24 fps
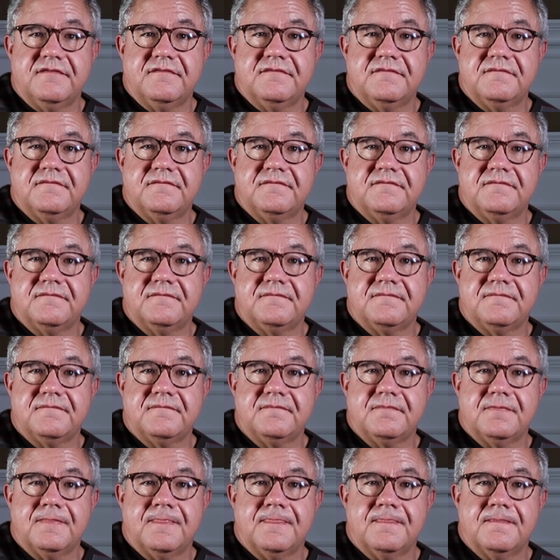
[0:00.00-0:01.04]

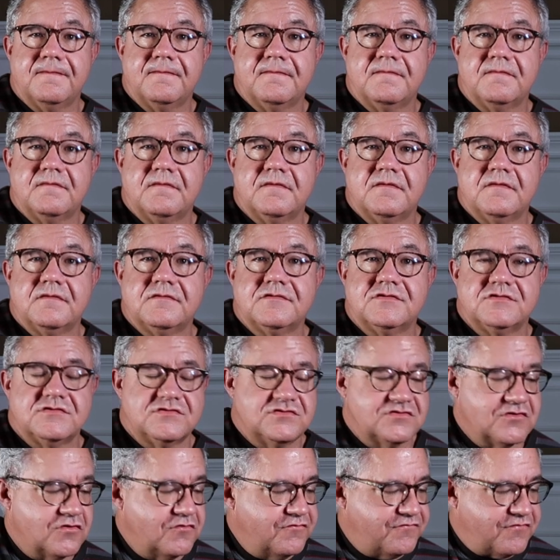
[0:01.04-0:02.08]
So,
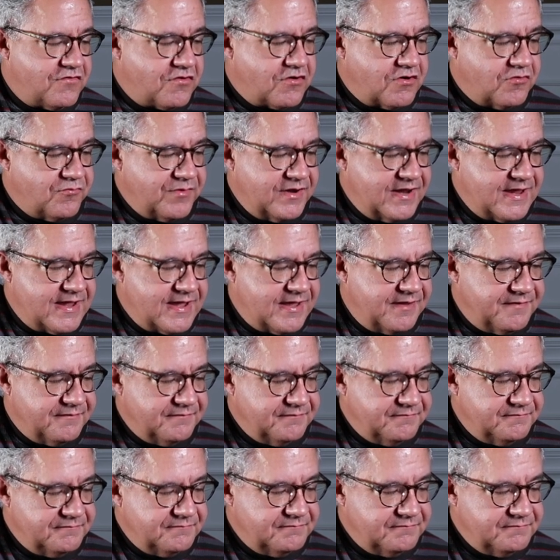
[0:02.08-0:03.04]
so far we got.